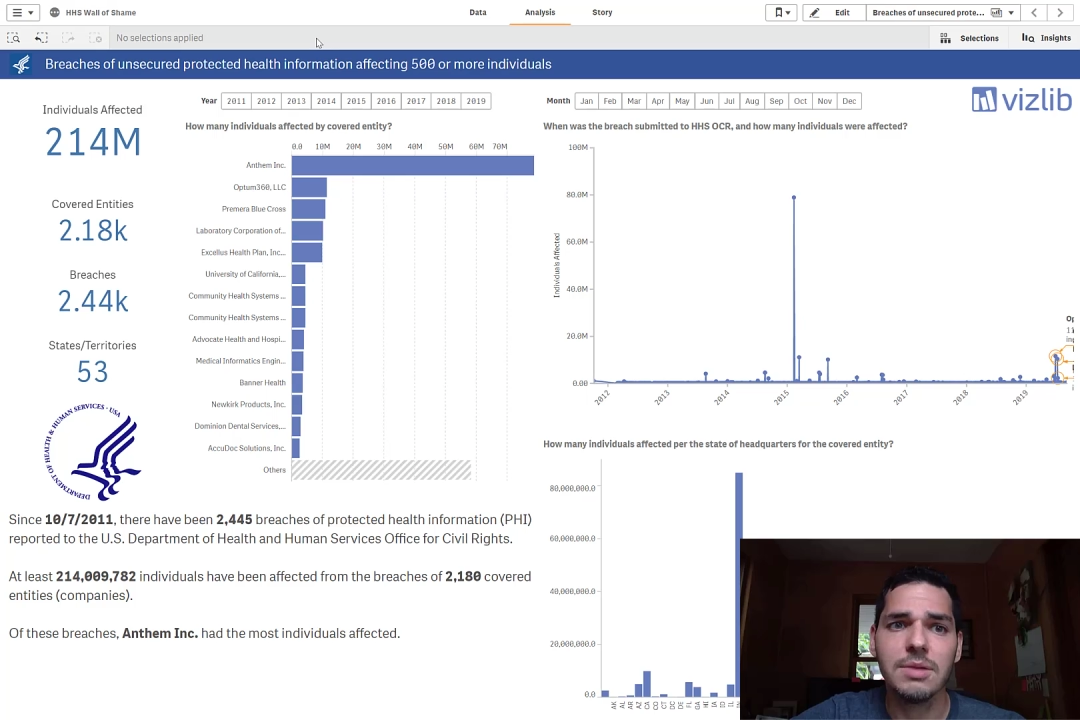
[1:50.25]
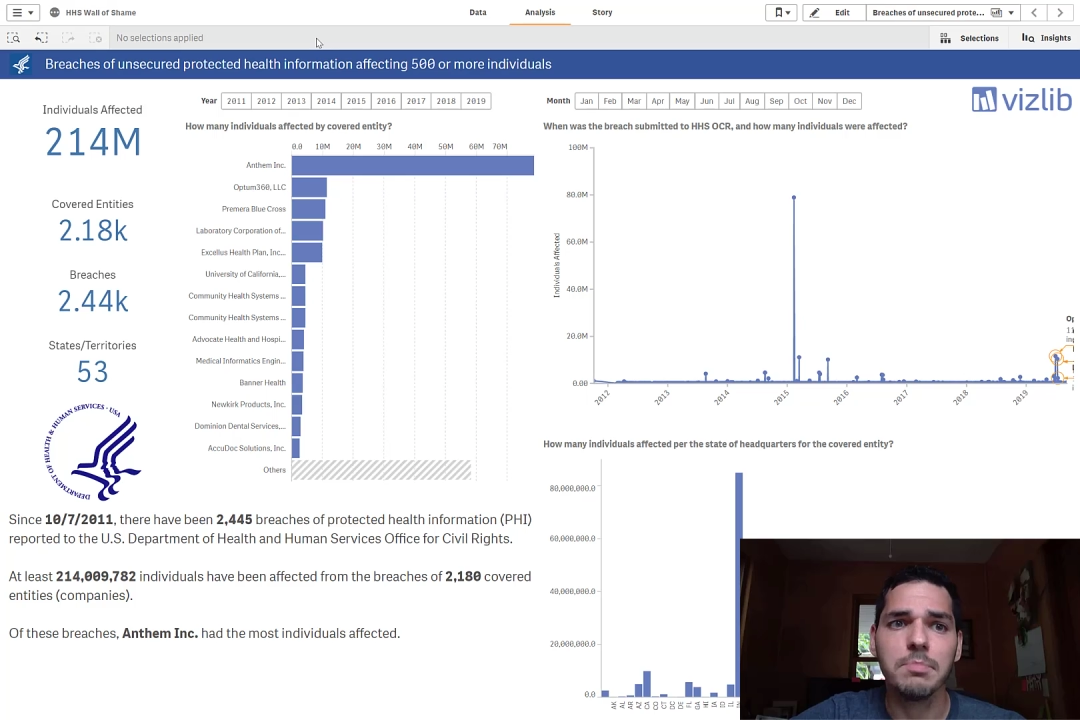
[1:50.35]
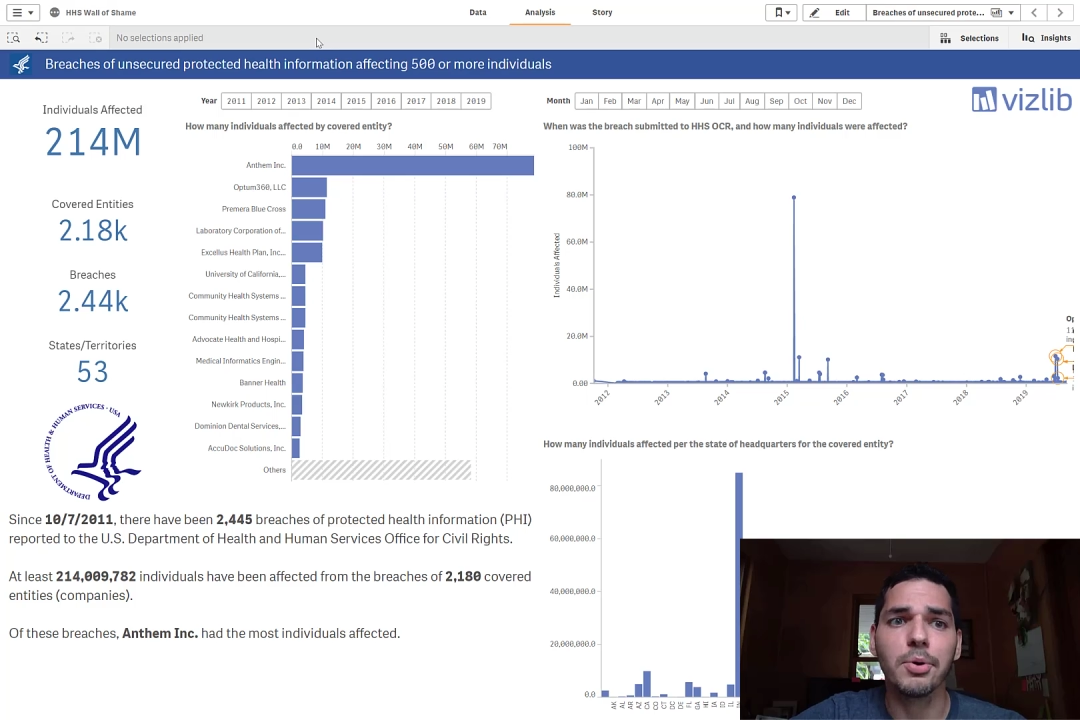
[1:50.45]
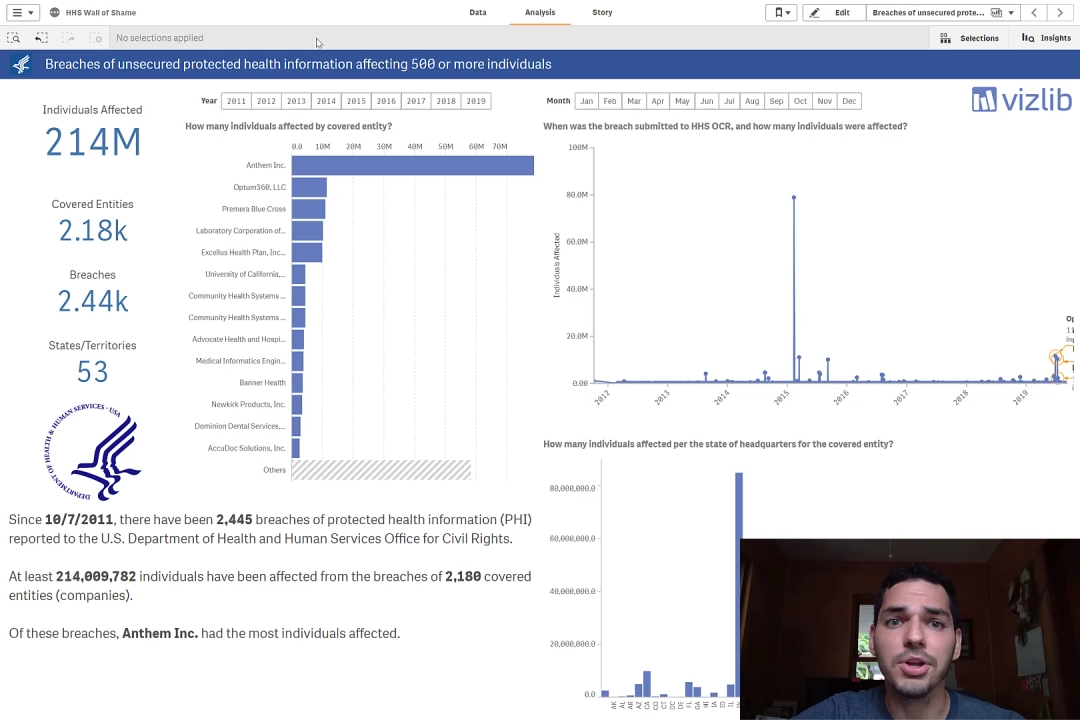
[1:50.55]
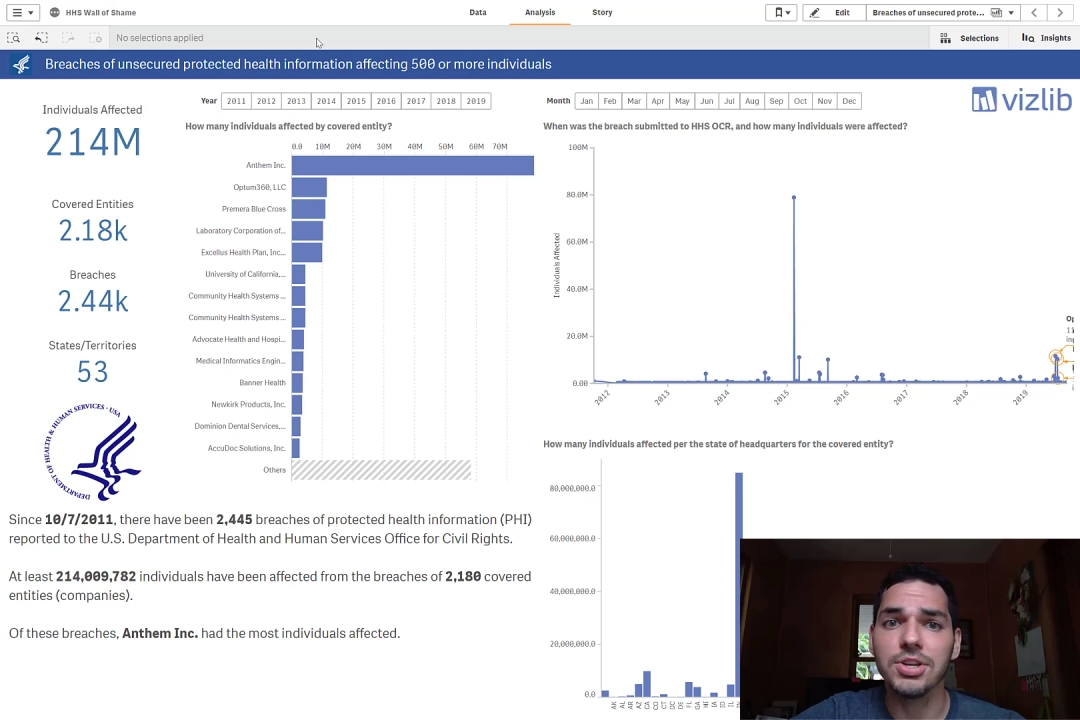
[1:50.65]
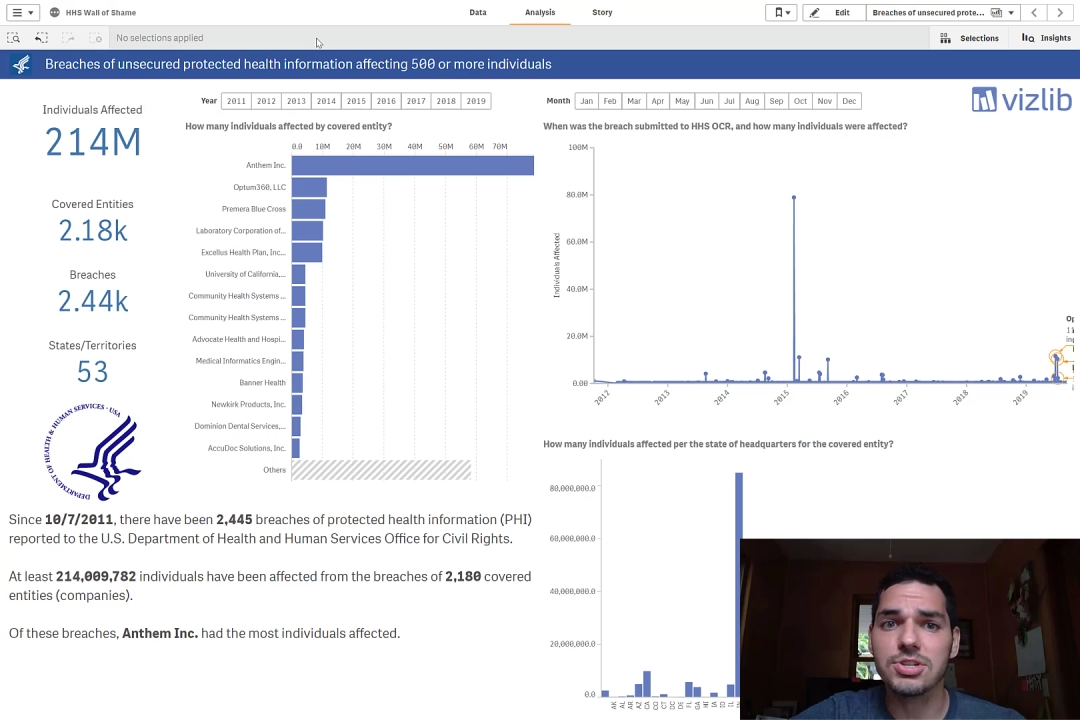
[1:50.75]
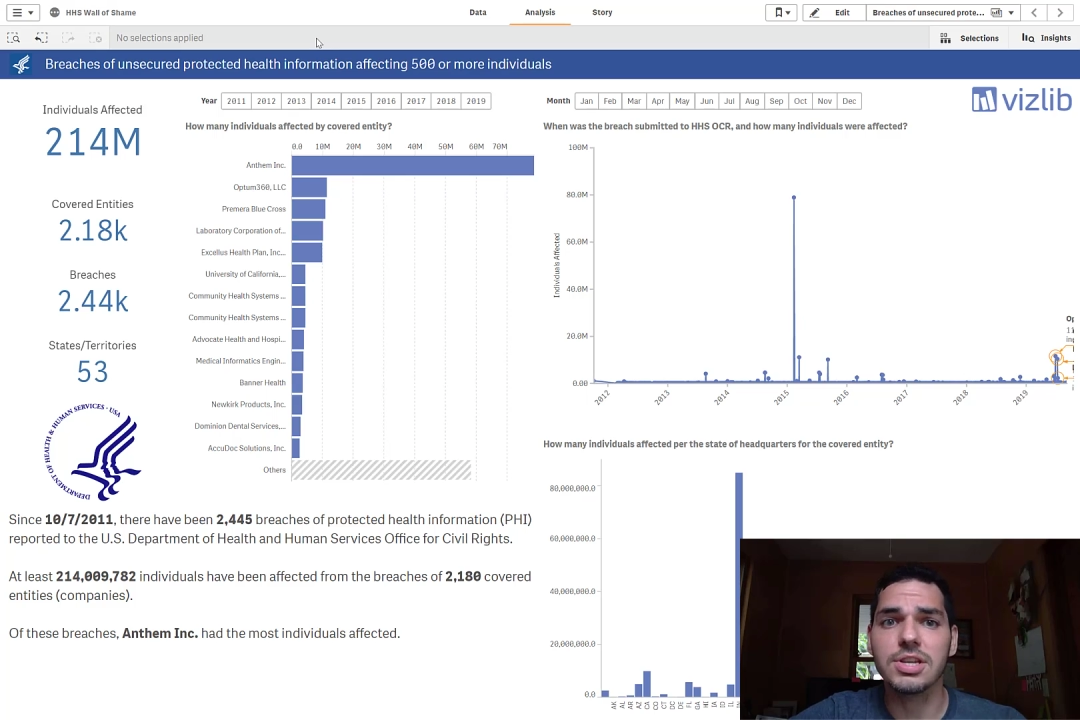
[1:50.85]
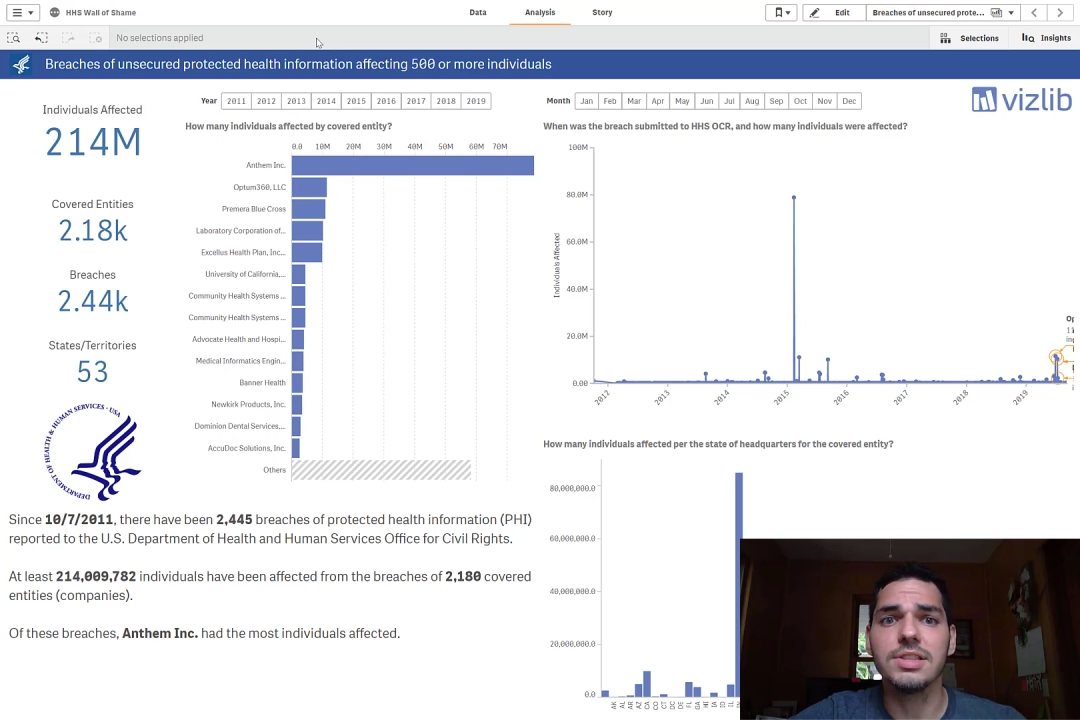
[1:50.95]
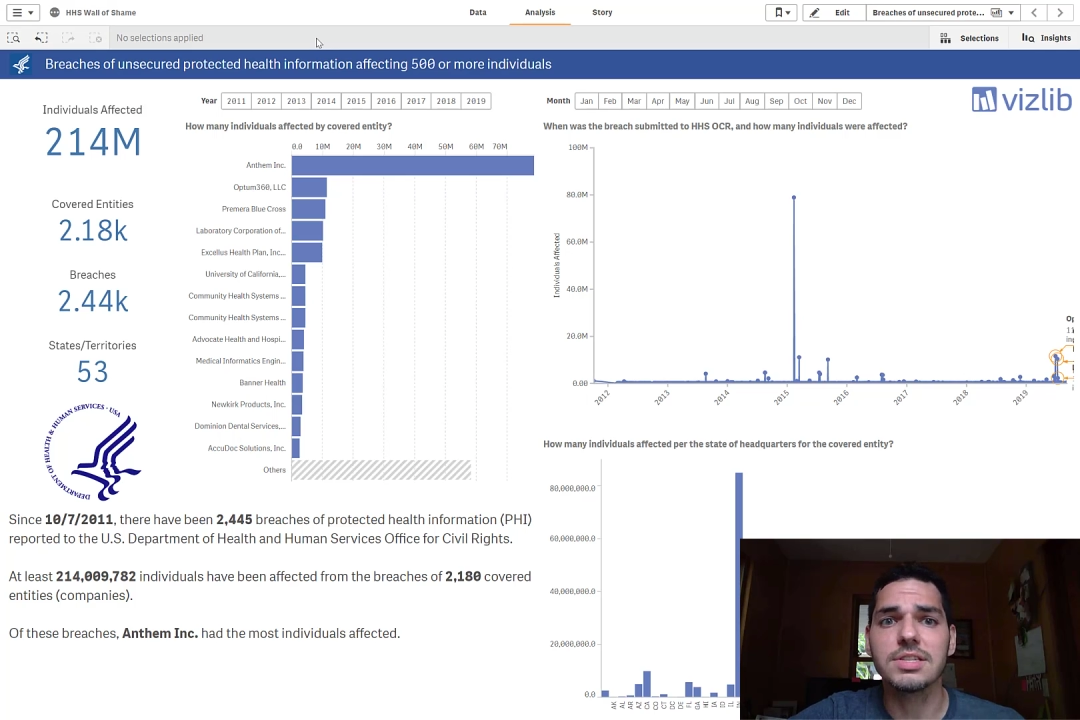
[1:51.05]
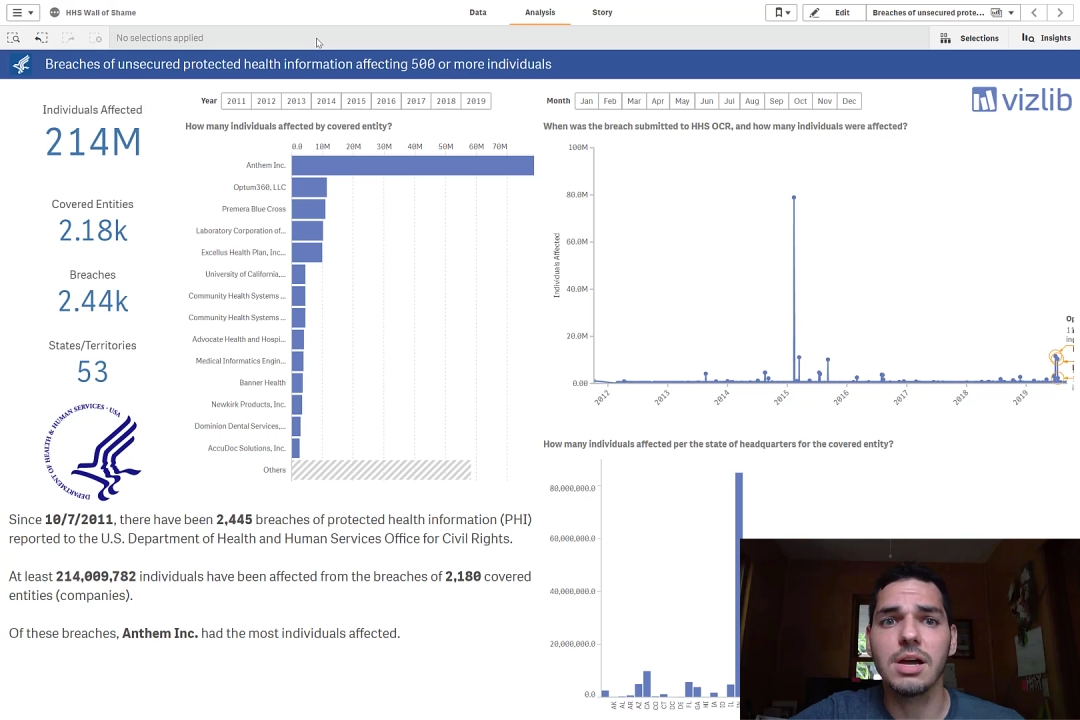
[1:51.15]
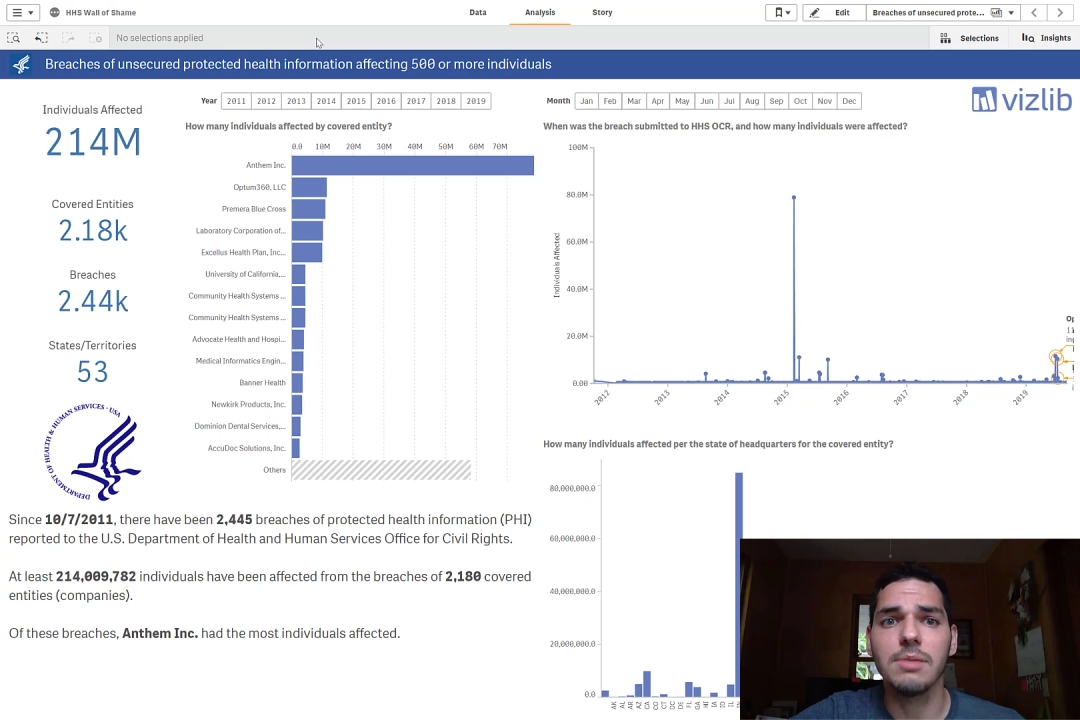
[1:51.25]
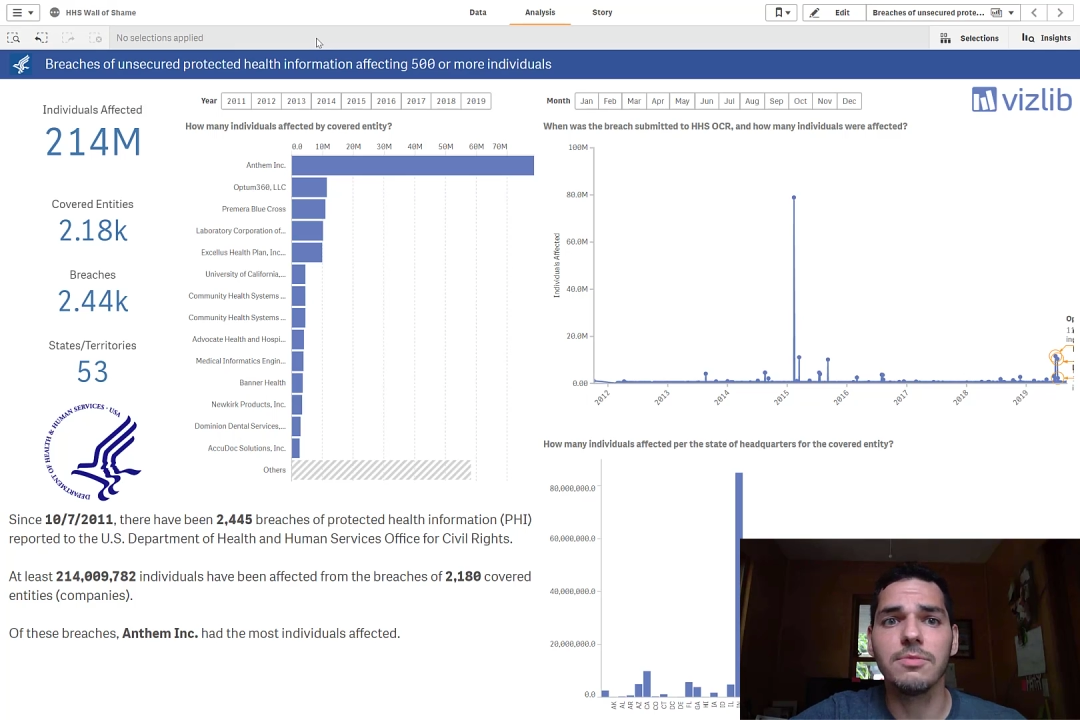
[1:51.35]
breached in some